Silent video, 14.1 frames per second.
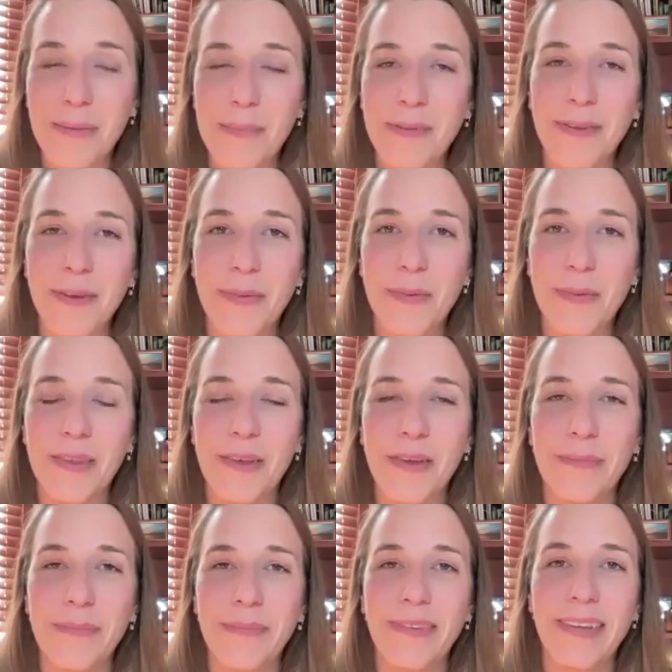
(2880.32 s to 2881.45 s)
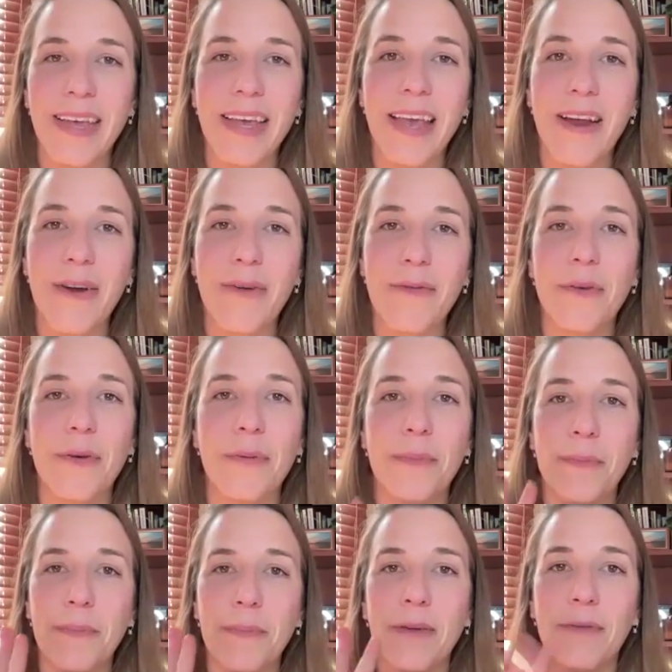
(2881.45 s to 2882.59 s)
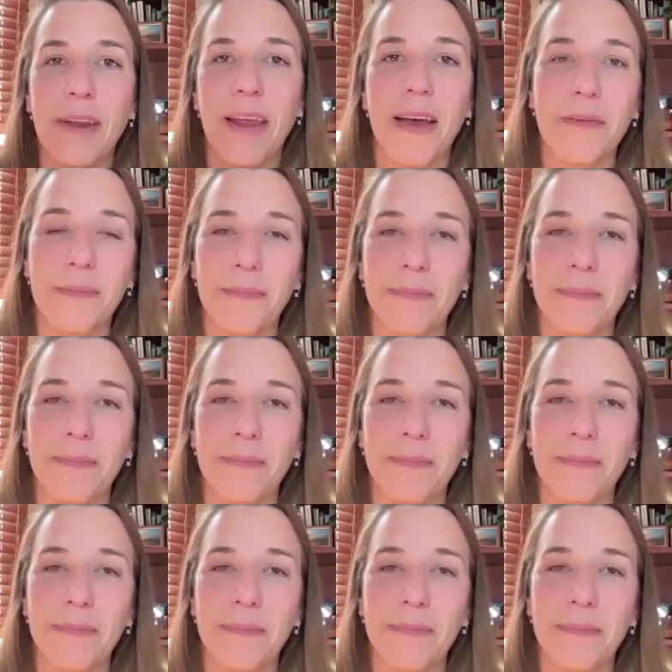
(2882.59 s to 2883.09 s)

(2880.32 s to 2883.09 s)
episode with you. Take care of you. Bye for now.